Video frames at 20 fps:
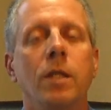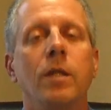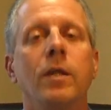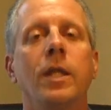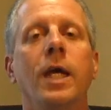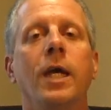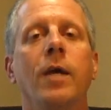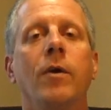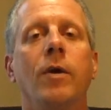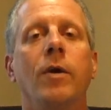
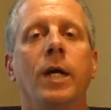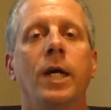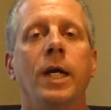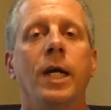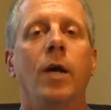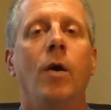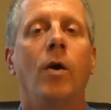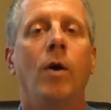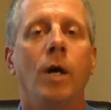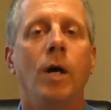They are an
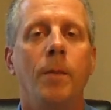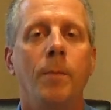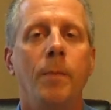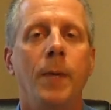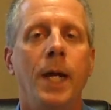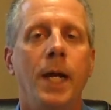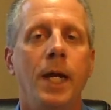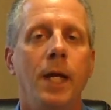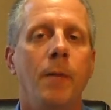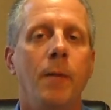
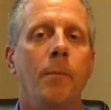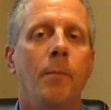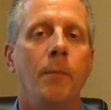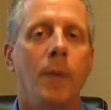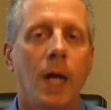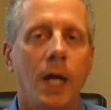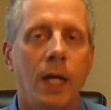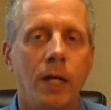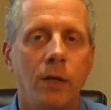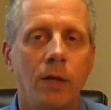automated
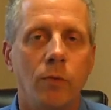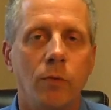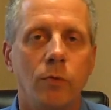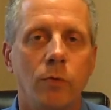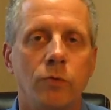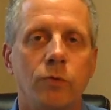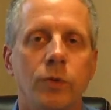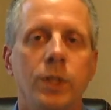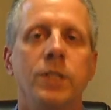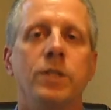
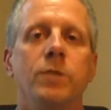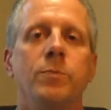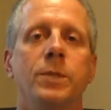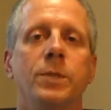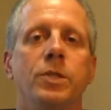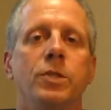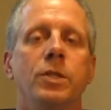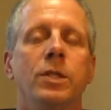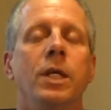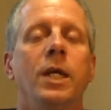manual
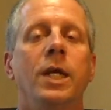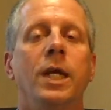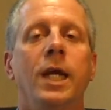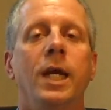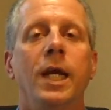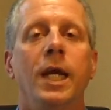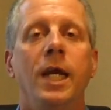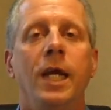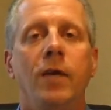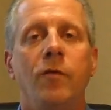transmission.
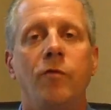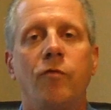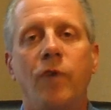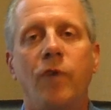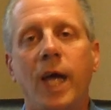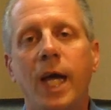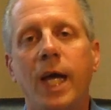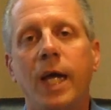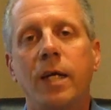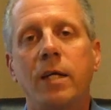In
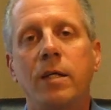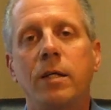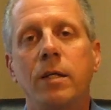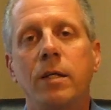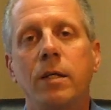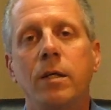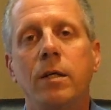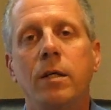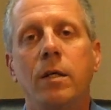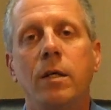fact,
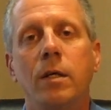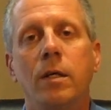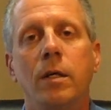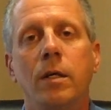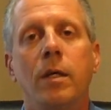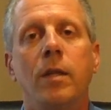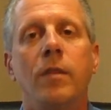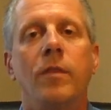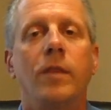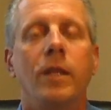
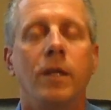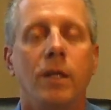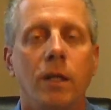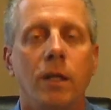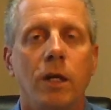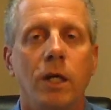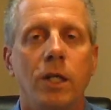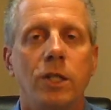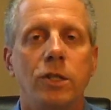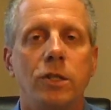the
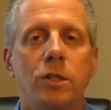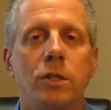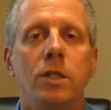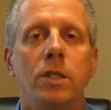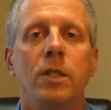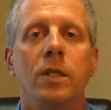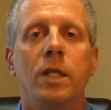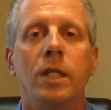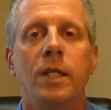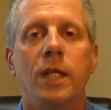clutch
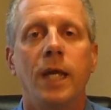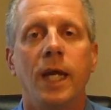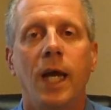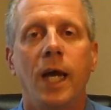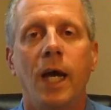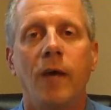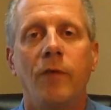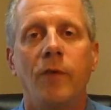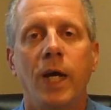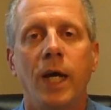that they
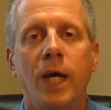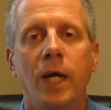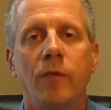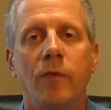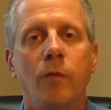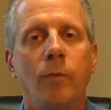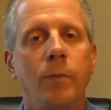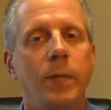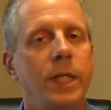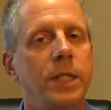have ahead of
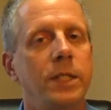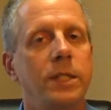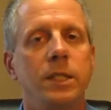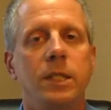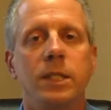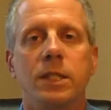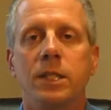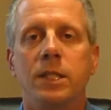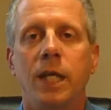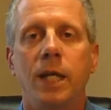them is
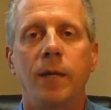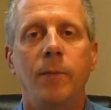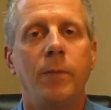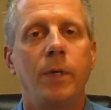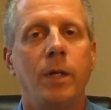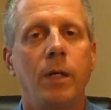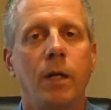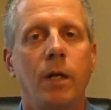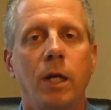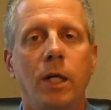the same
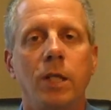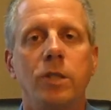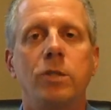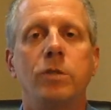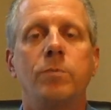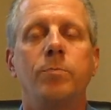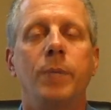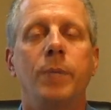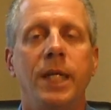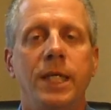
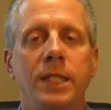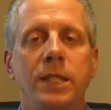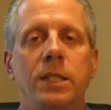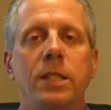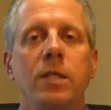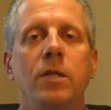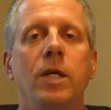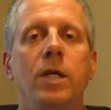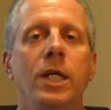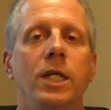clutch
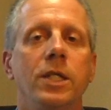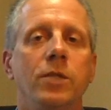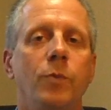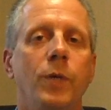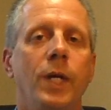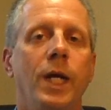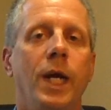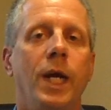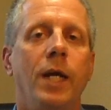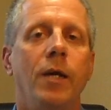basically as
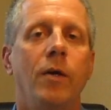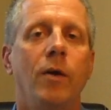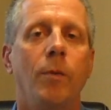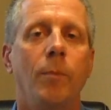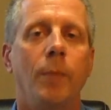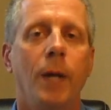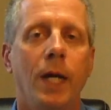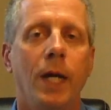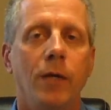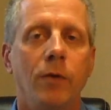we had in our
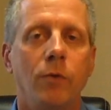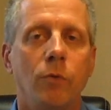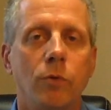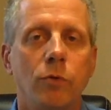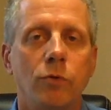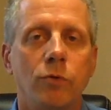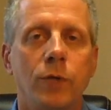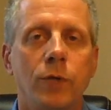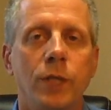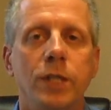manual
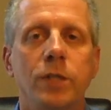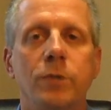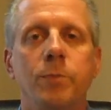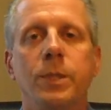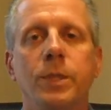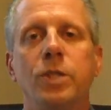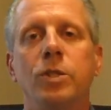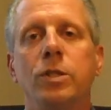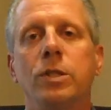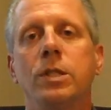
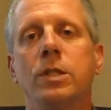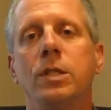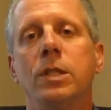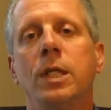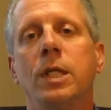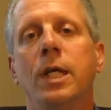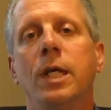transmissions.